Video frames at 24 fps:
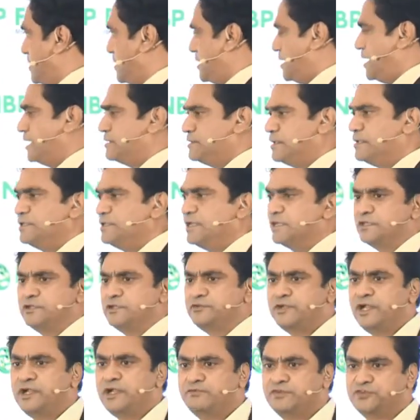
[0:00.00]
And then the other
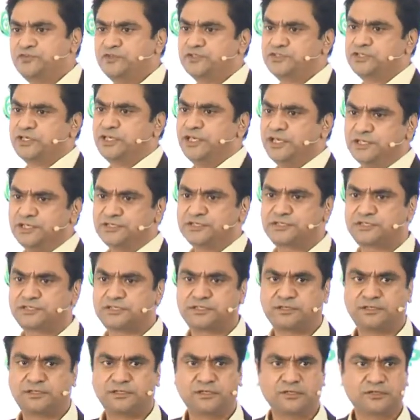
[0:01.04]
trend which we see is
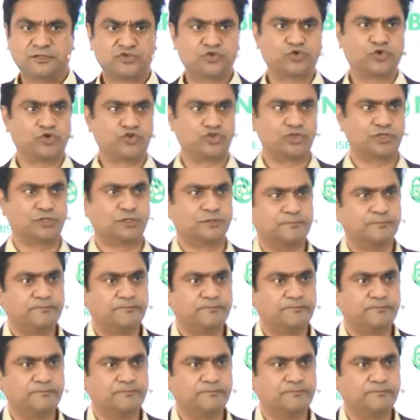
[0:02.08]
social.